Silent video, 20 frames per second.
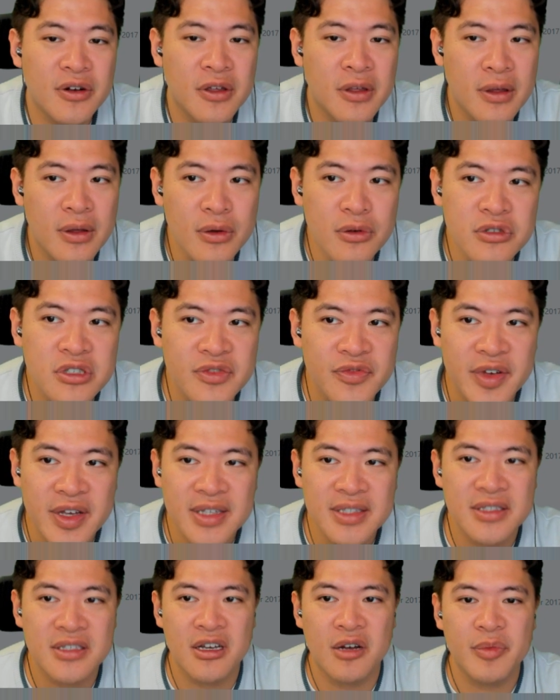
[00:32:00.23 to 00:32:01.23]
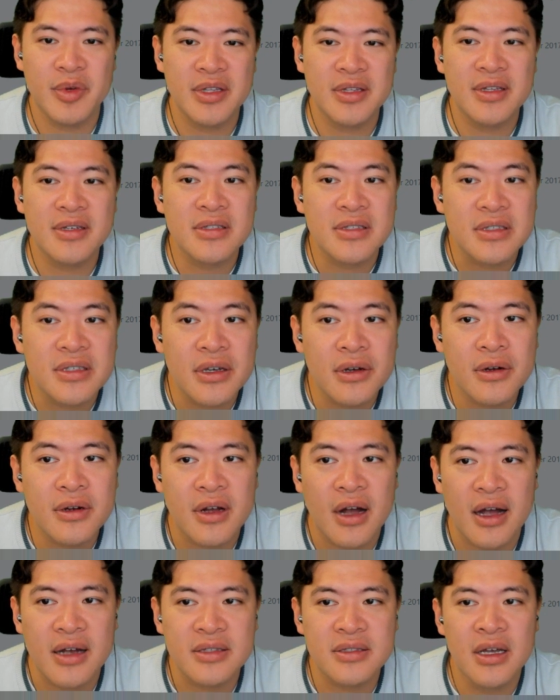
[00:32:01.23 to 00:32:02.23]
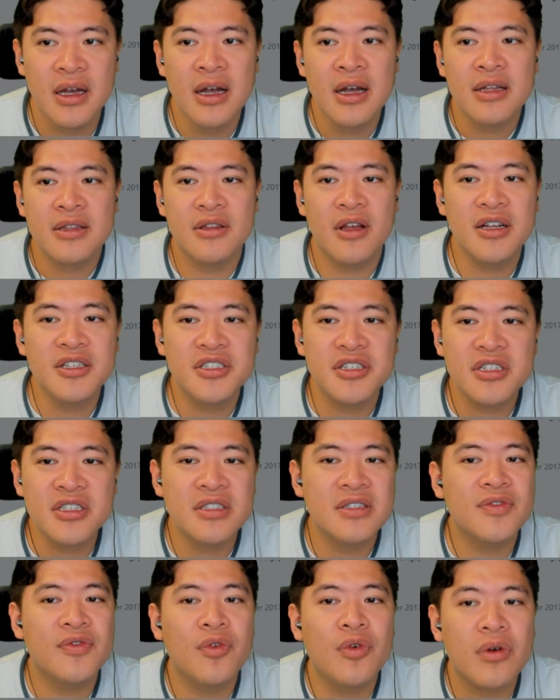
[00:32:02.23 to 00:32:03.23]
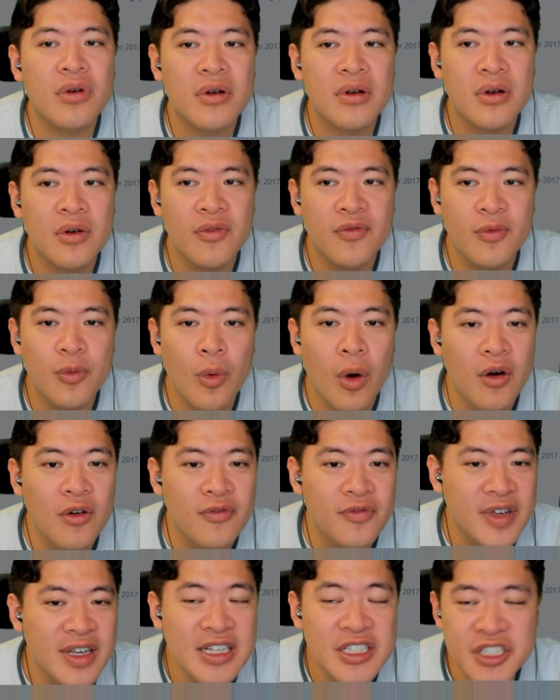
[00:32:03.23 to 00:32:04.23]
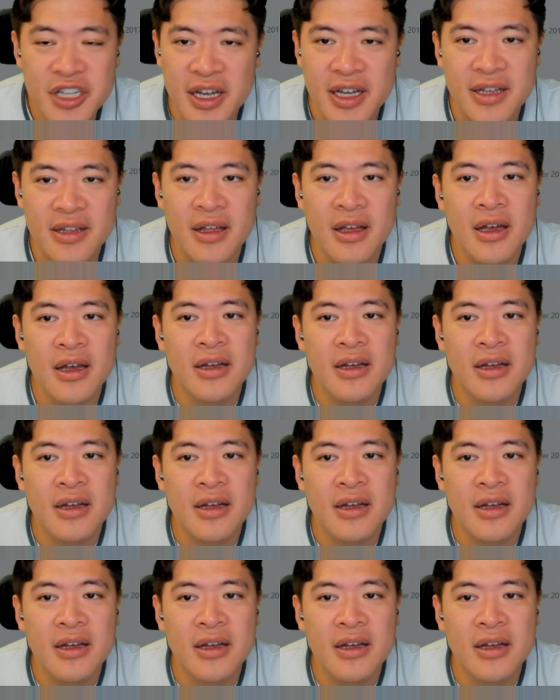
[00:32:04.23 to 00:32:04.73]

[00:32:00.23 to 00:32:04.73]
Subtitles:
are huge things coming this year, guys. Not just for VeChain.